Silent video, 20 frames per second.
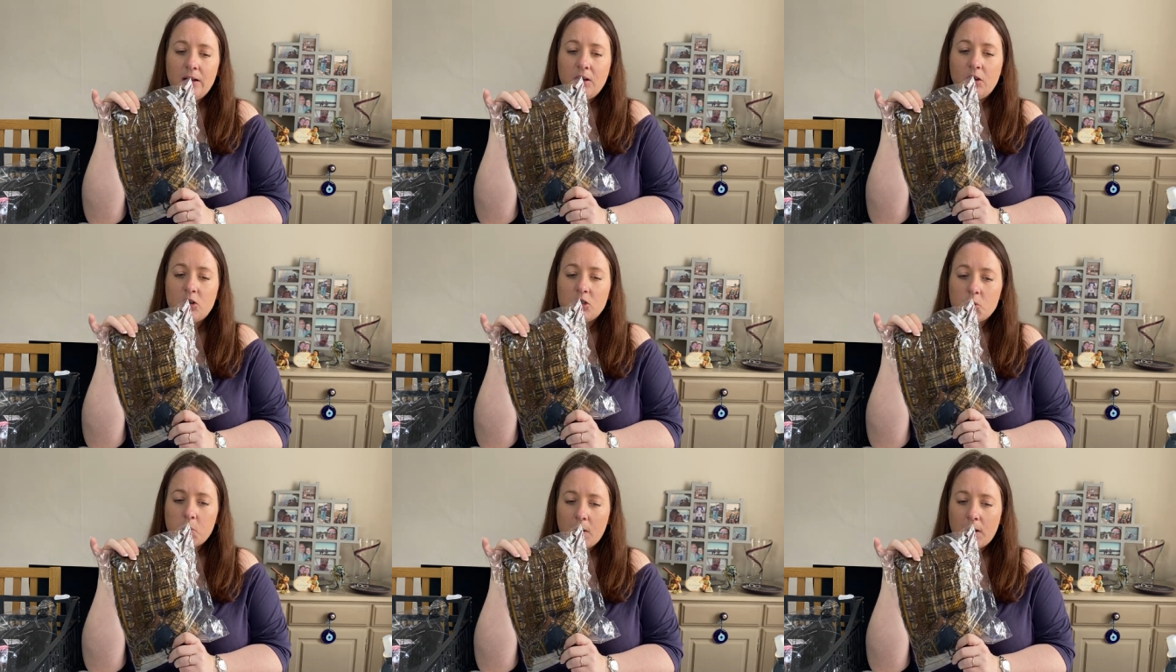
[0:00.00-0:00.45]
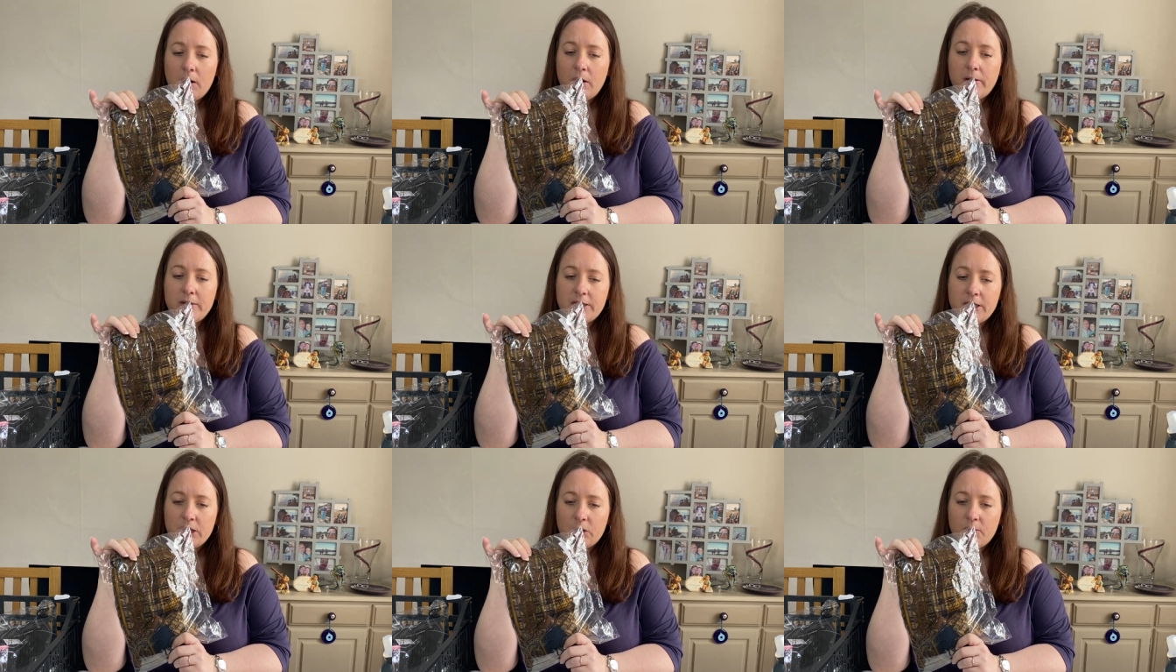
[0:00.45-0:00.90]
Cost
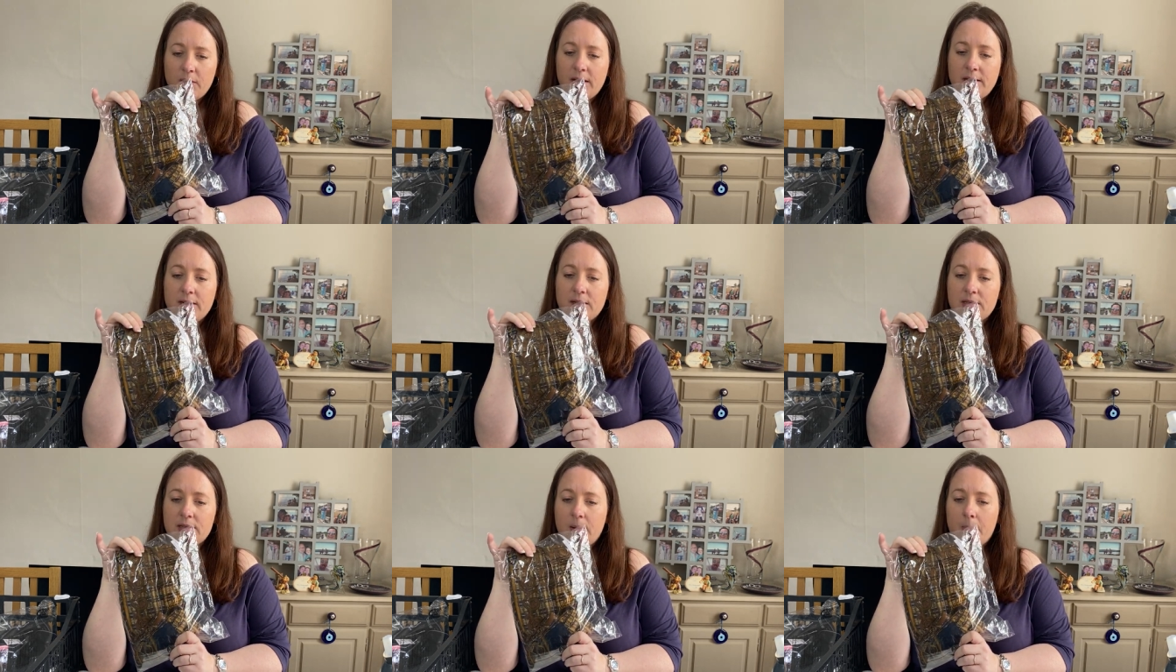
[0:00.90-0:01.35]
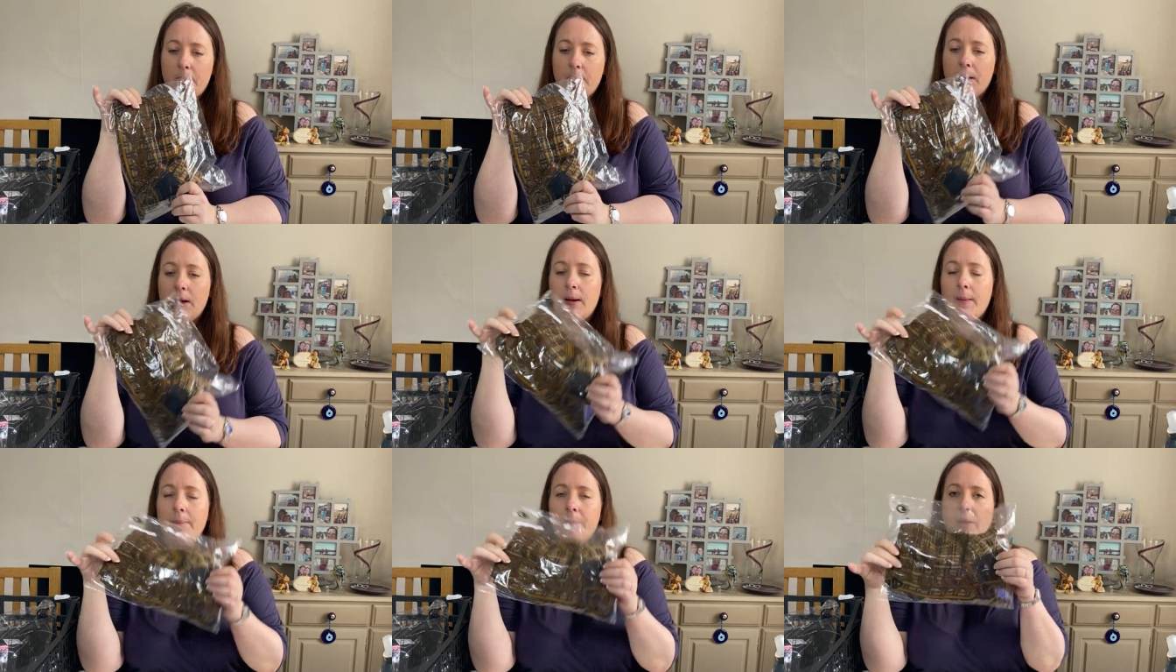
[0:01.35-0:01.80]
1.93 in
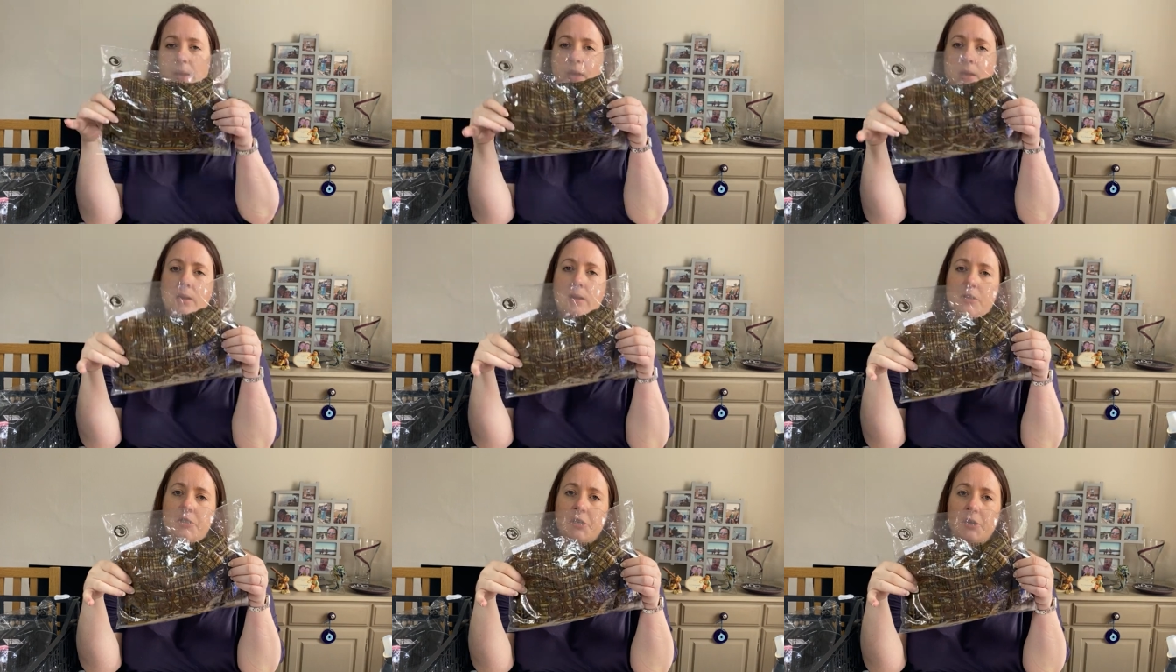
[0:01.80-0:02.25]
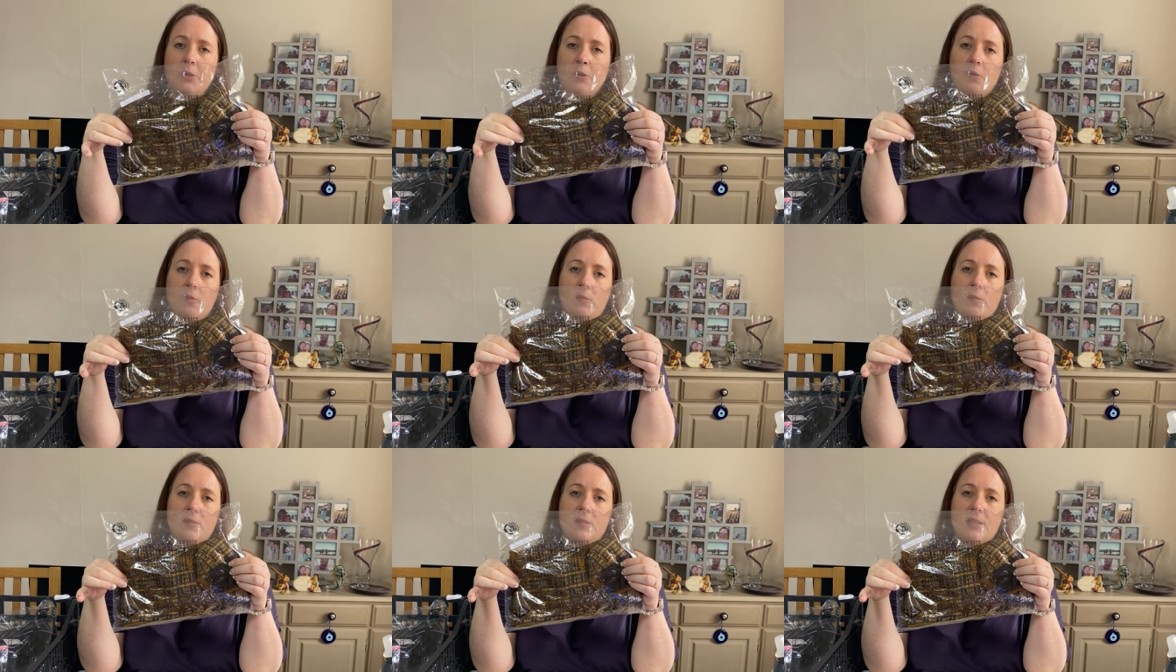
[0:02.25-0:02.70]
December, and I took an
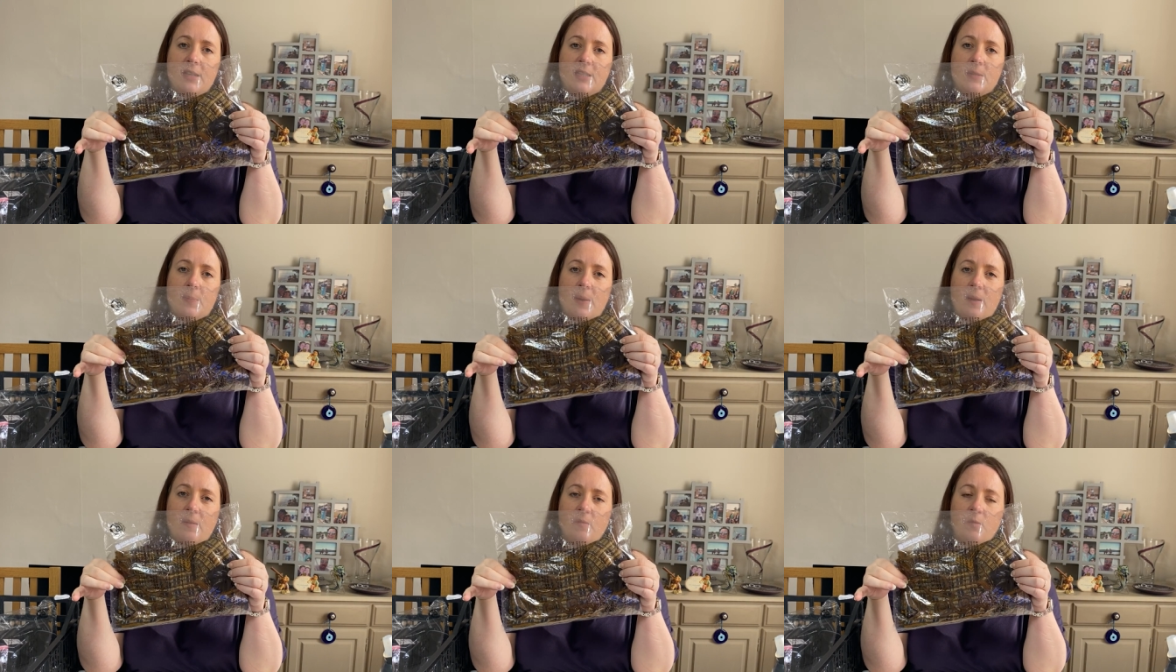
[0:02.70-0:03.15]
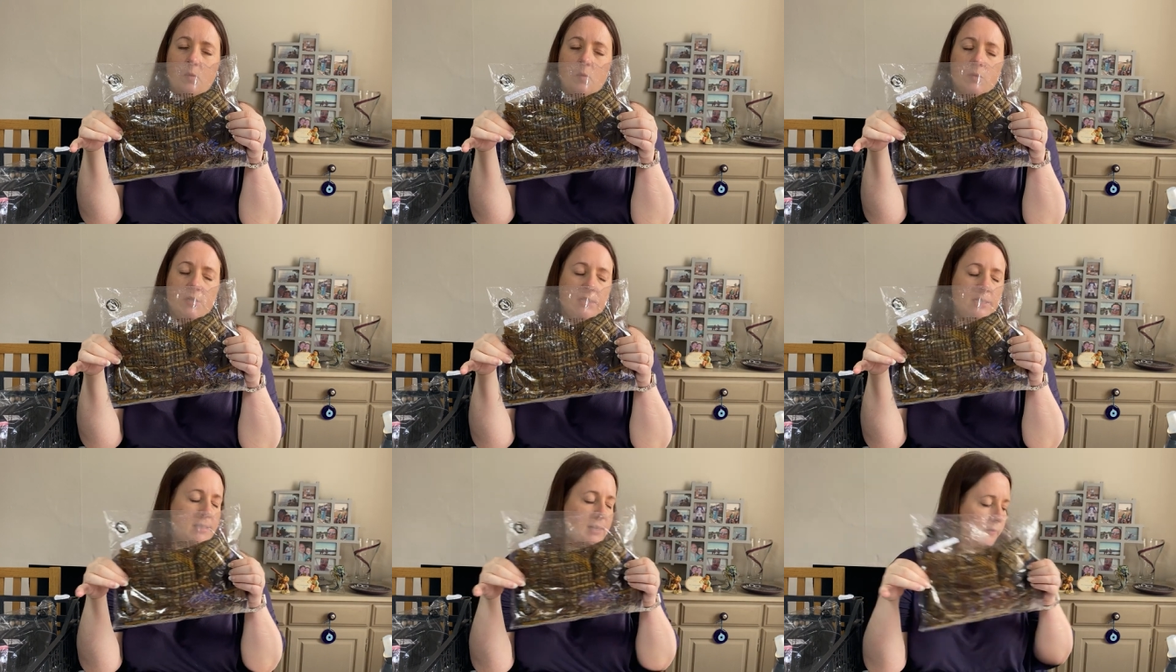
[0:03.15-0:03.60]
offer of
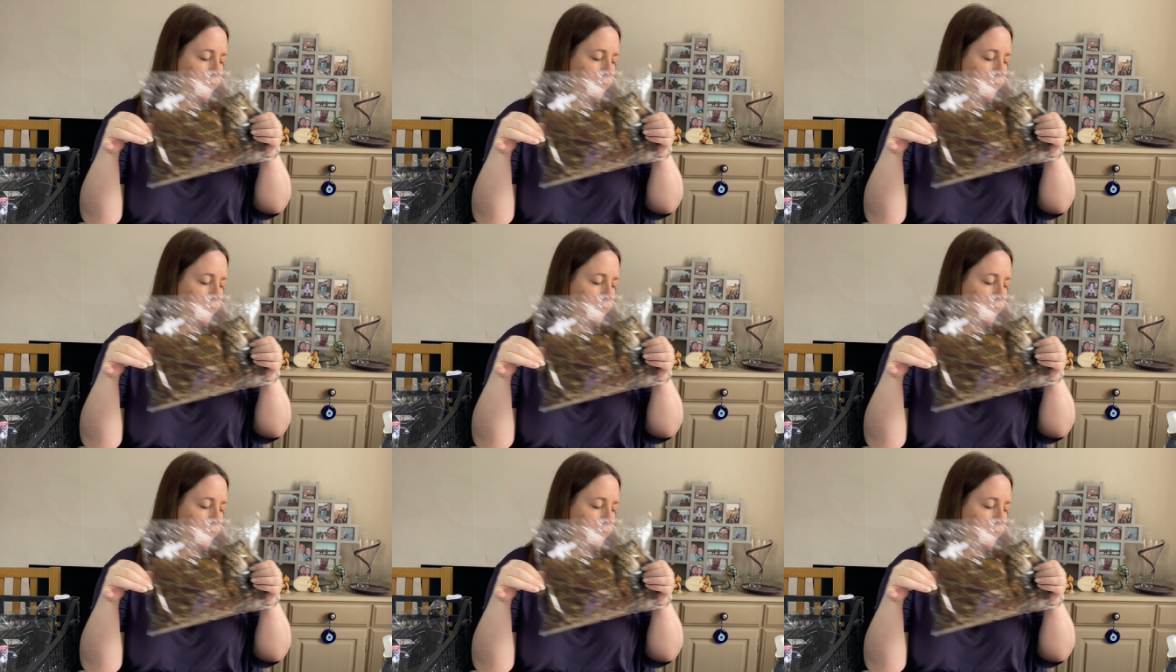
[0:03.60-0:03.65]
£6.47.